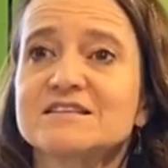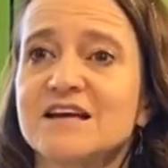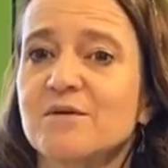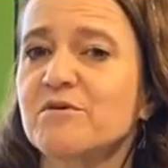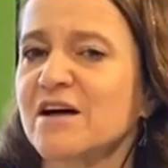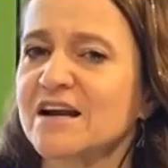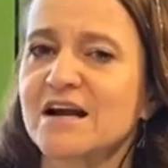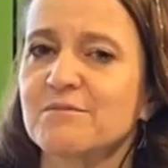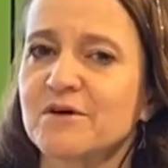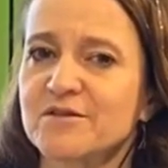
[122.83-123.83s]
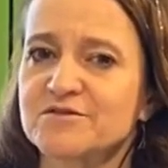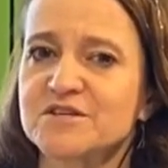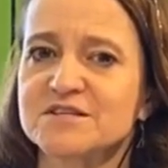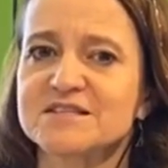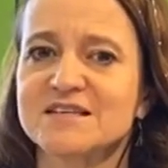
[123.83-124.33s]
see, I'll pull out a couple others so
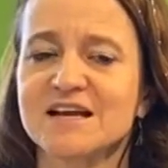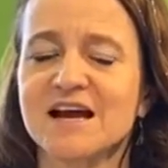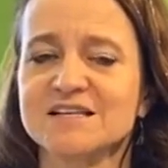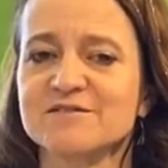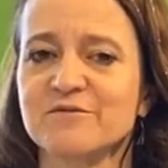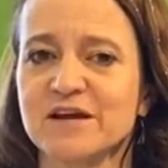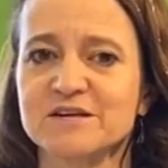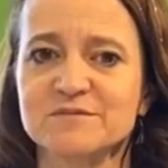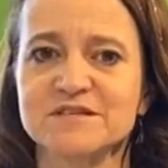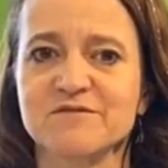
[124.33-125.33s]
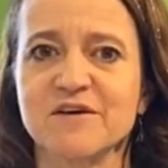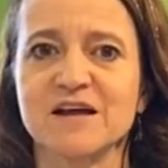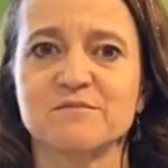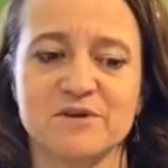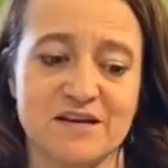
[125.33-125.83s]
you can see the kinds of random stuff I
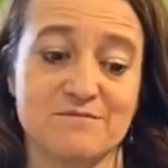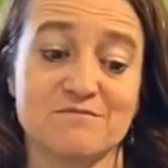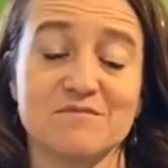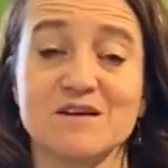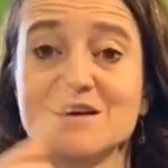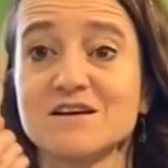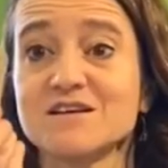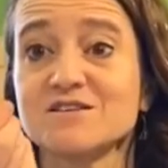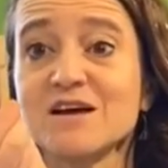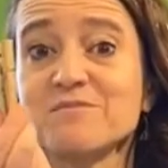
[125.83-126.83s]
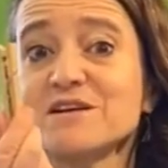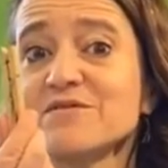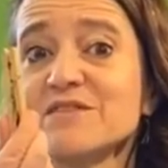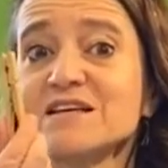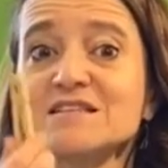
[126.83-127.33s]
had put in. So I put
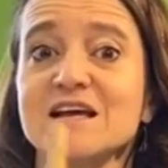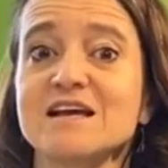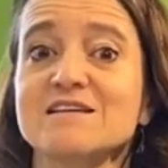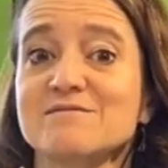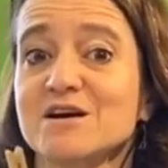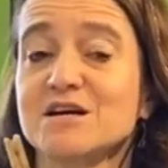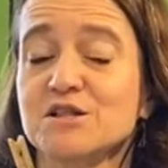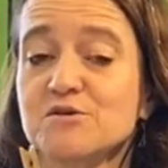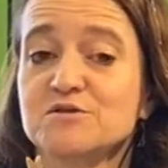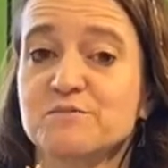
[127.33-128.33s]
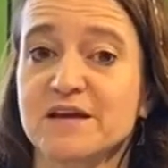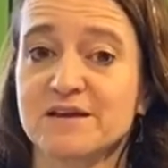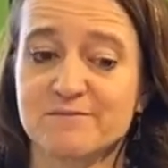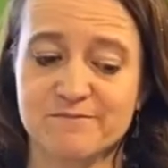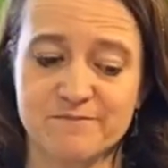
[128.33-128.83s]
in things like a
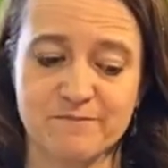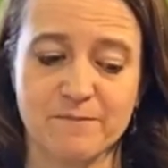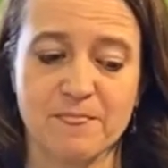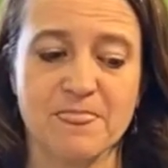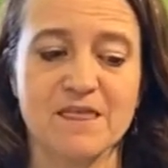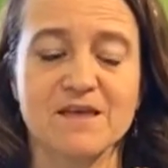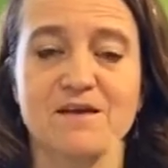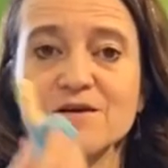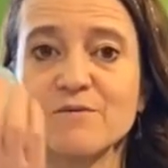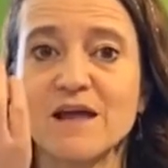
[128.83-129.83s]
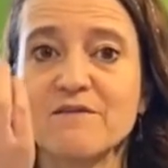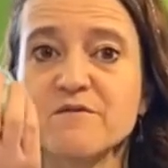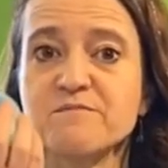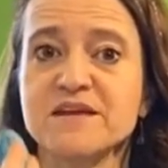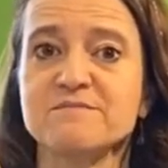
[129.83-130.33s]
clothespin. We have a
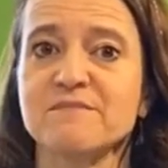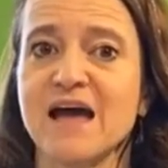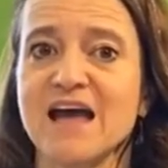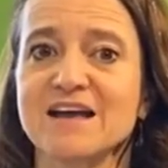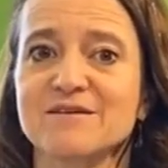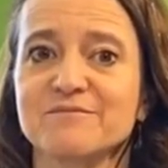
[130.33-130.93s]
bean bag.